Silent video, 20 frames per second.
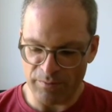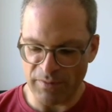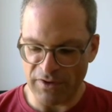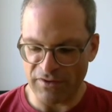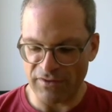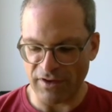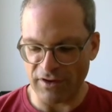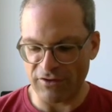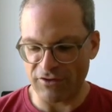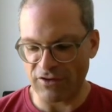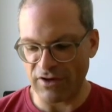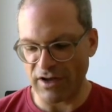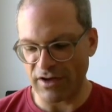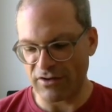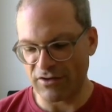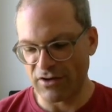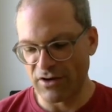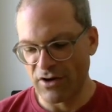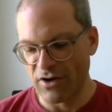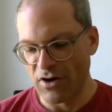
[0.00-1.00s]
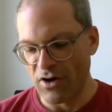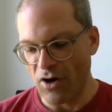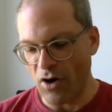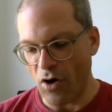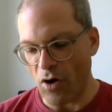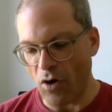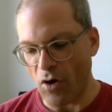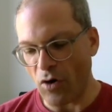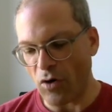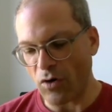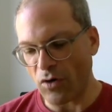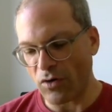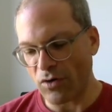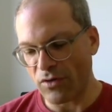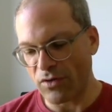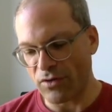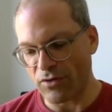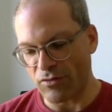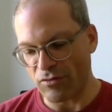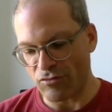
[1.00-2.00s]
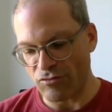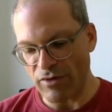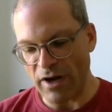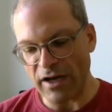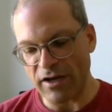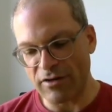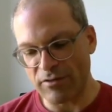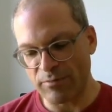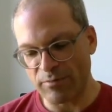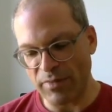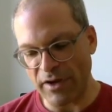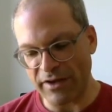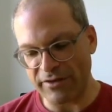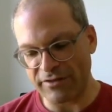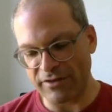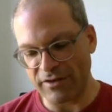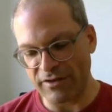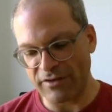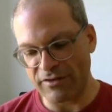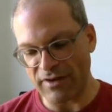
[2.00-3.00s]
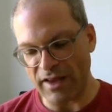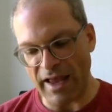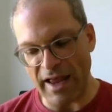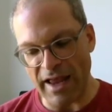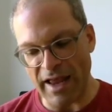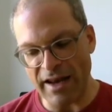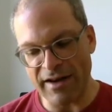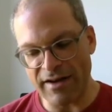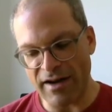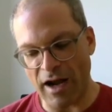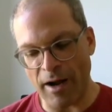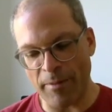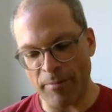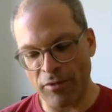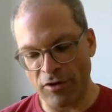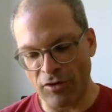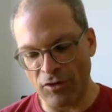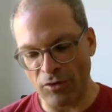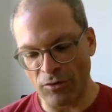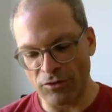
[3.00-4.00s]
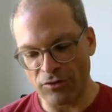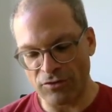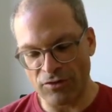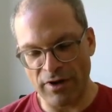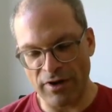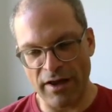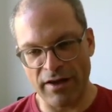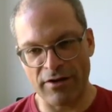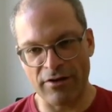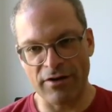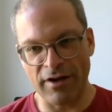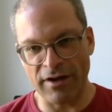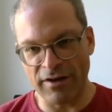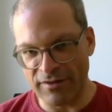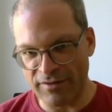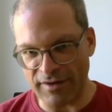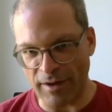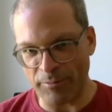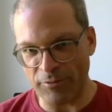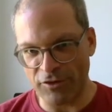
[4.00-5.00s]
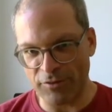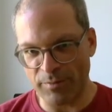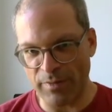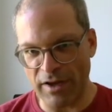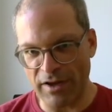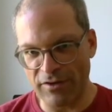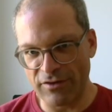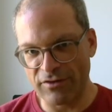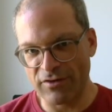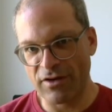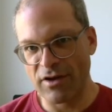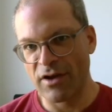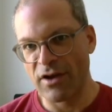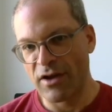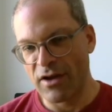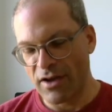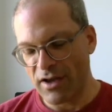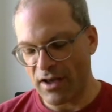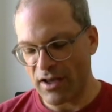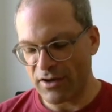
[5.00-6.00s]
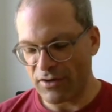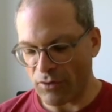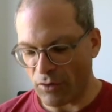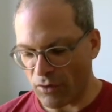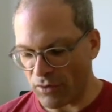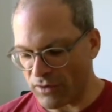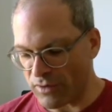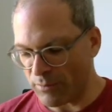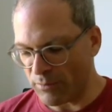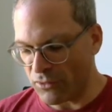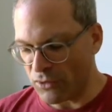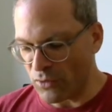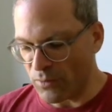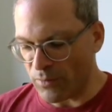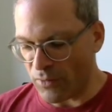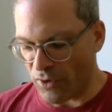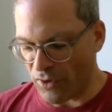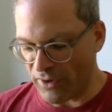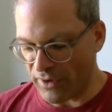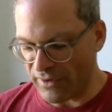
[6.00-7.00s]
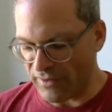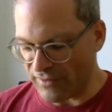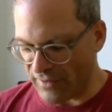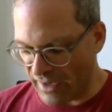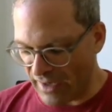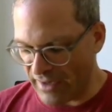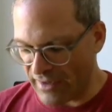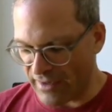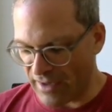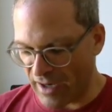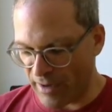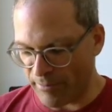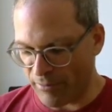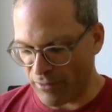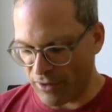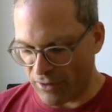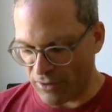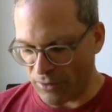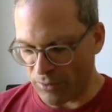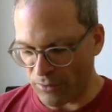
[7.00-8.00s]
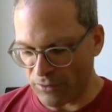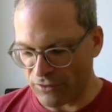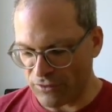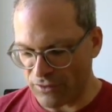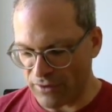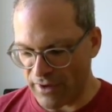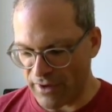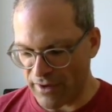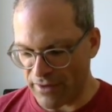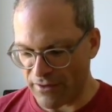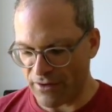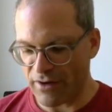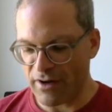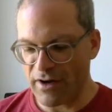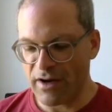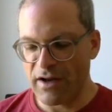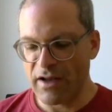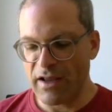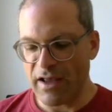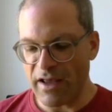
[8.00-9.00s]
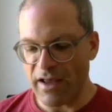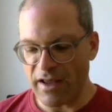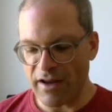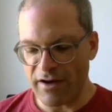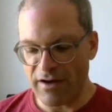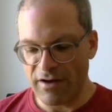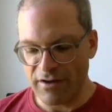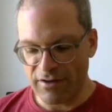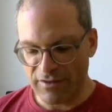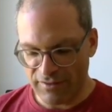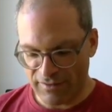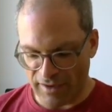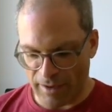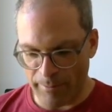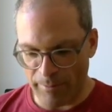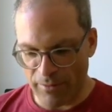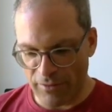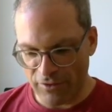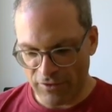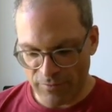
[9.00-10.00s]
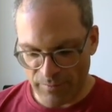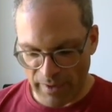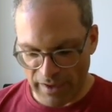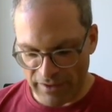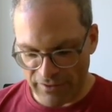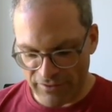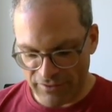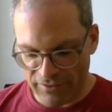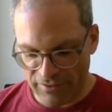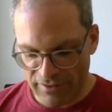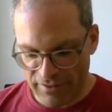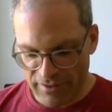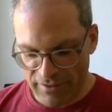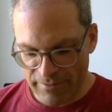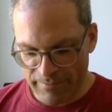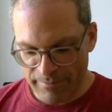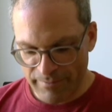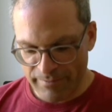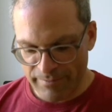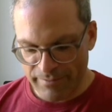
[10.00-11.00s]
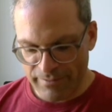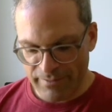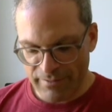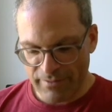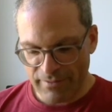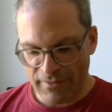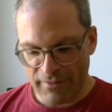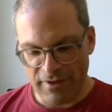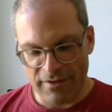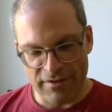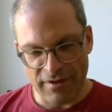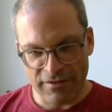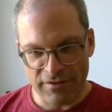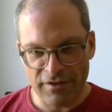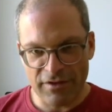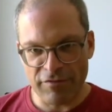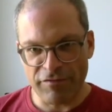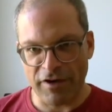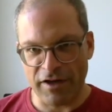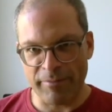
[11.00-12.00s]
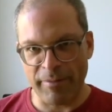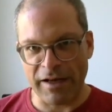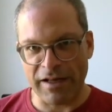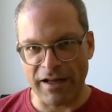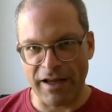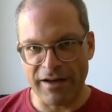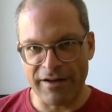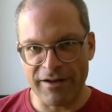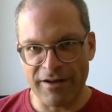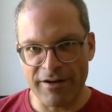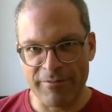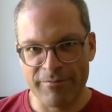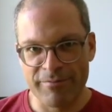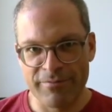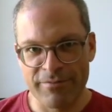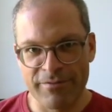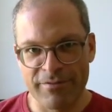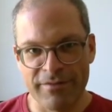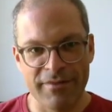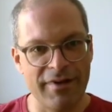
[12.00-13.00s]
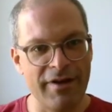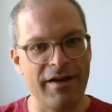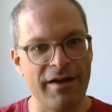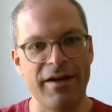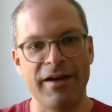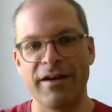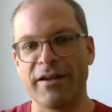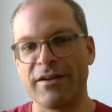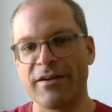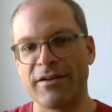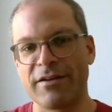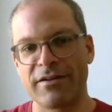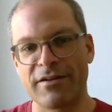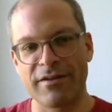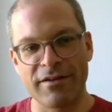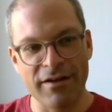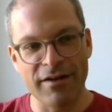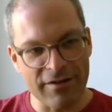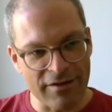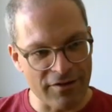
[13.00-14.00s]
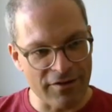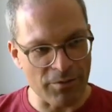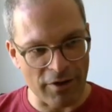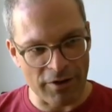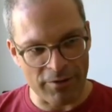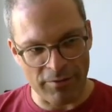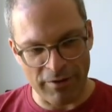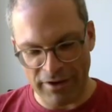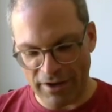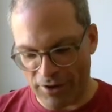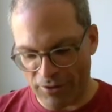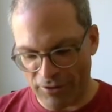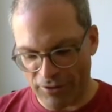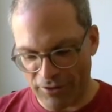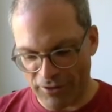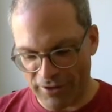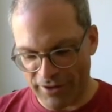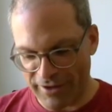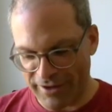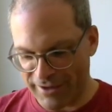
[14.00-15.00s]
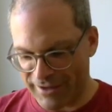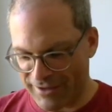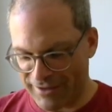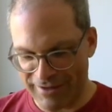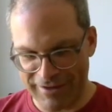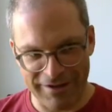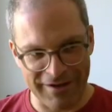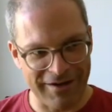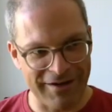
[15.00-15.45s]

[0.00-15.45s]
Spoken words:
be such that all the red pixels end up close together in some space and all the blue points end up close together in some space. This is the fundamental idea, and this is what we're now going